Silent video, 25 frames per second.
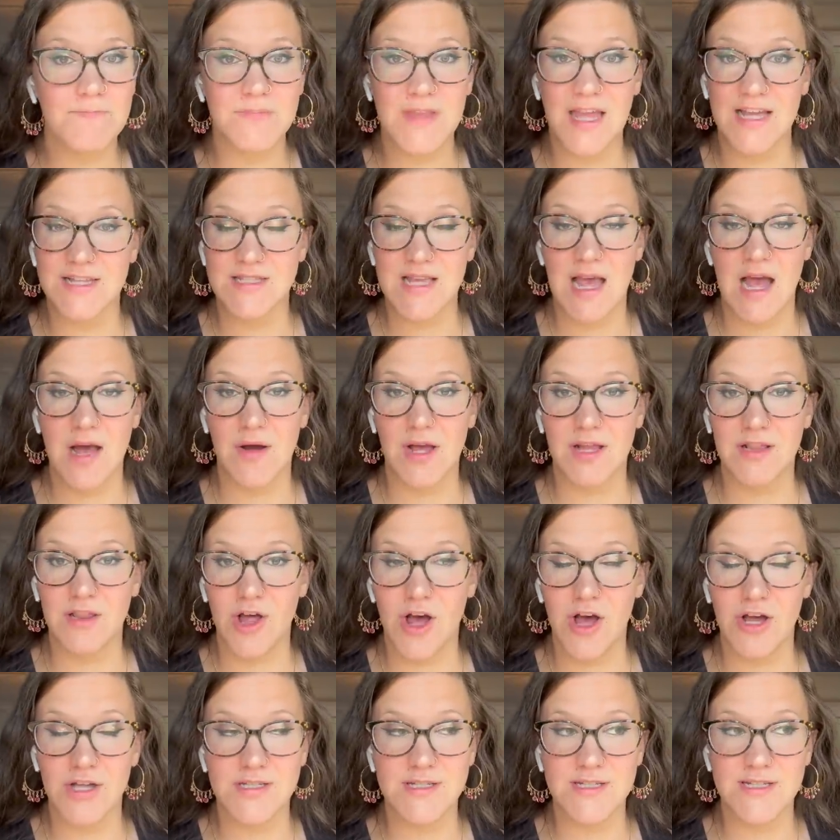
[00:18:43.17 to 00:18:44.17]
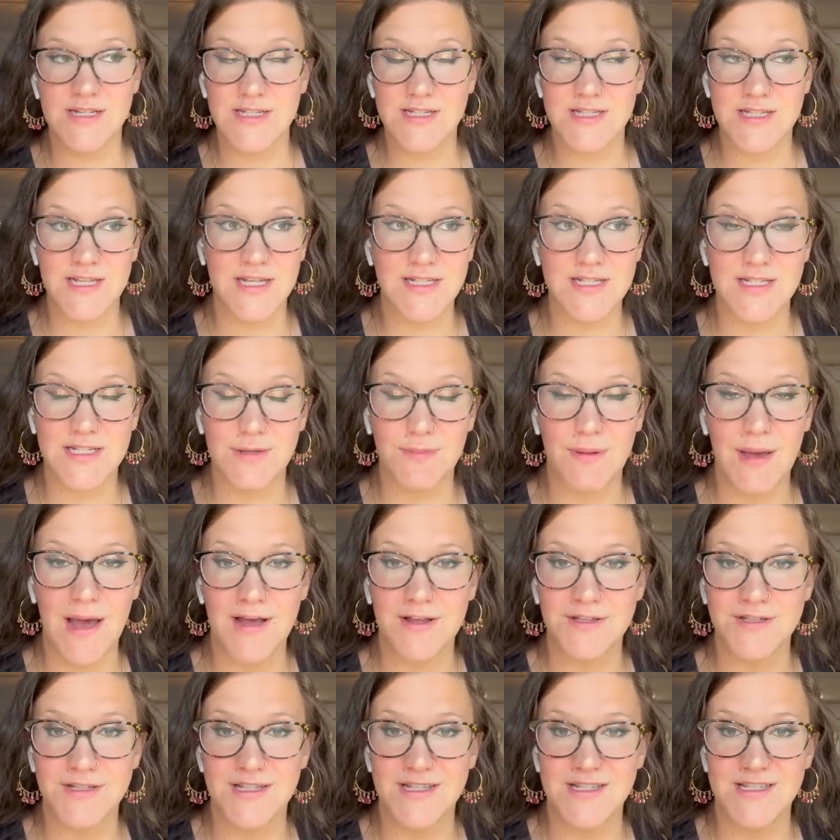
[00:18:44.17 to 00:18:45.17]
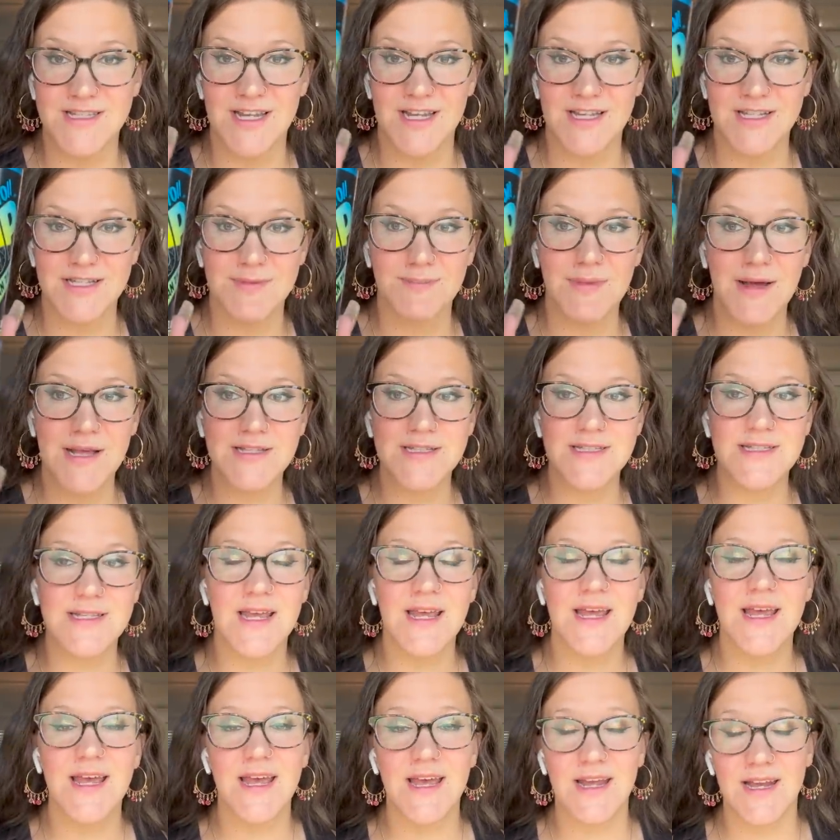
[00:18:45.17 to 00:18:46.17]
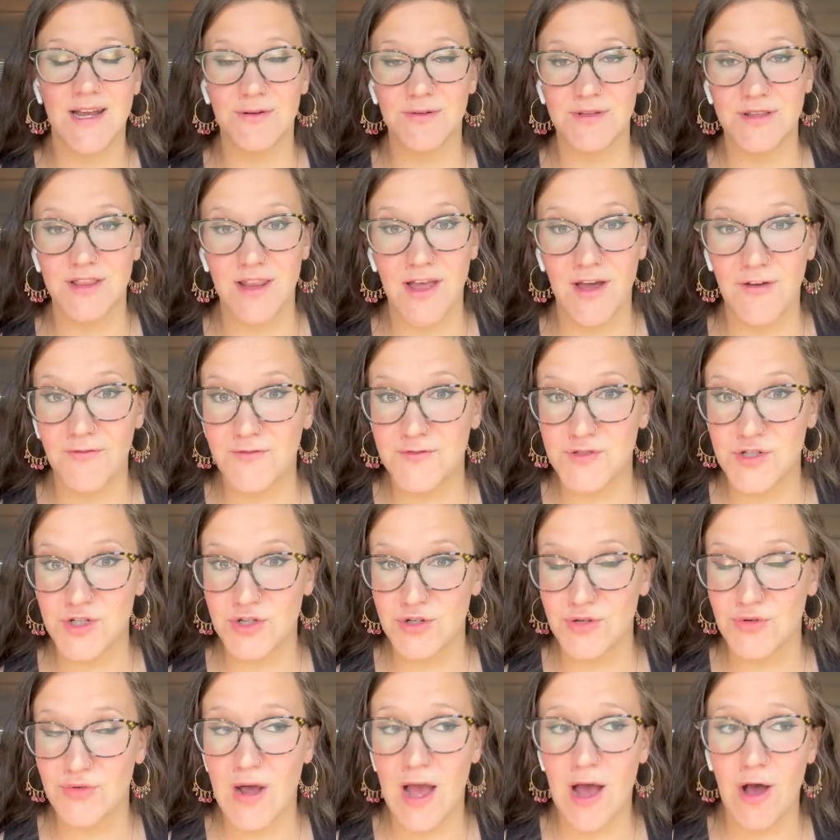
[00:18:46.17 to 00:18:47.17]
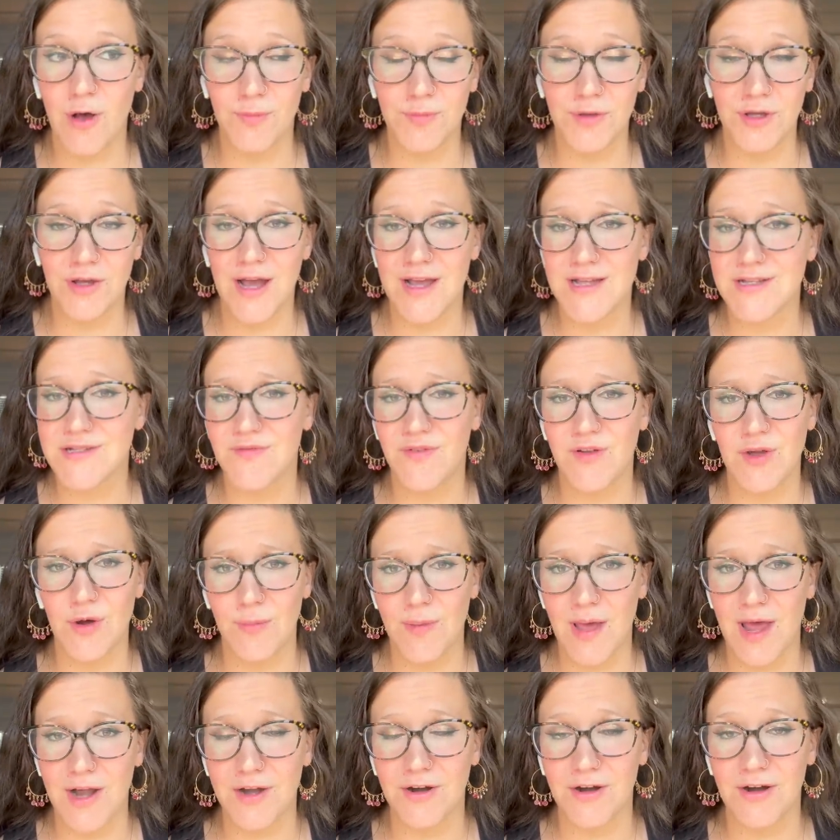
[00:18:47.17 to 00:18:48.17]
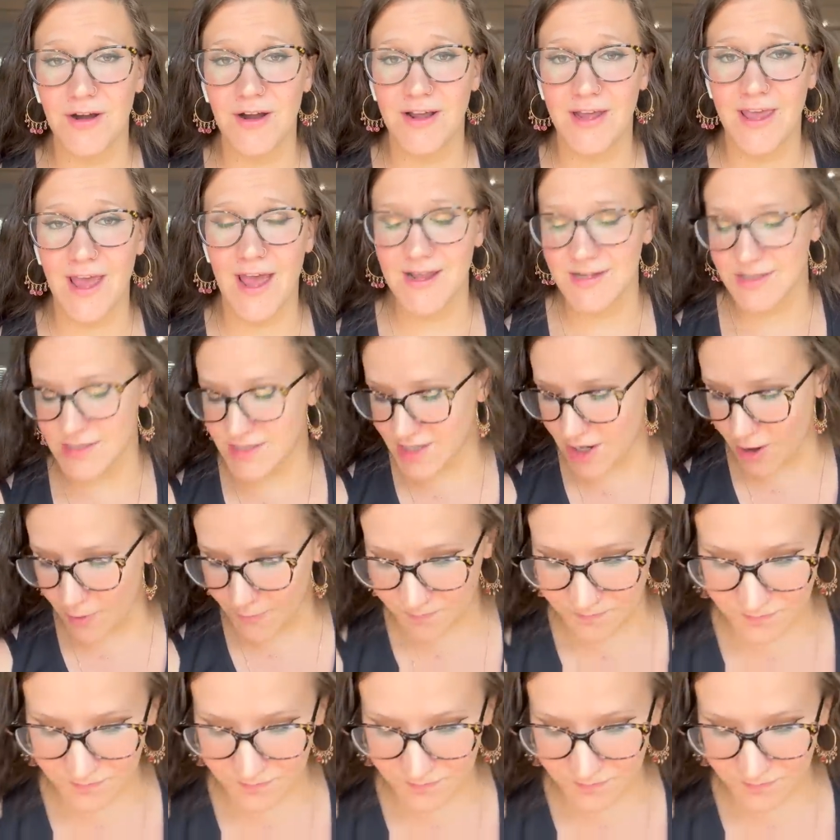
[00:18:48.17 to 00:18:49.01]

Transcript: That's how I lost sixty pounds in six months. And I would love to help you guys feel better again. So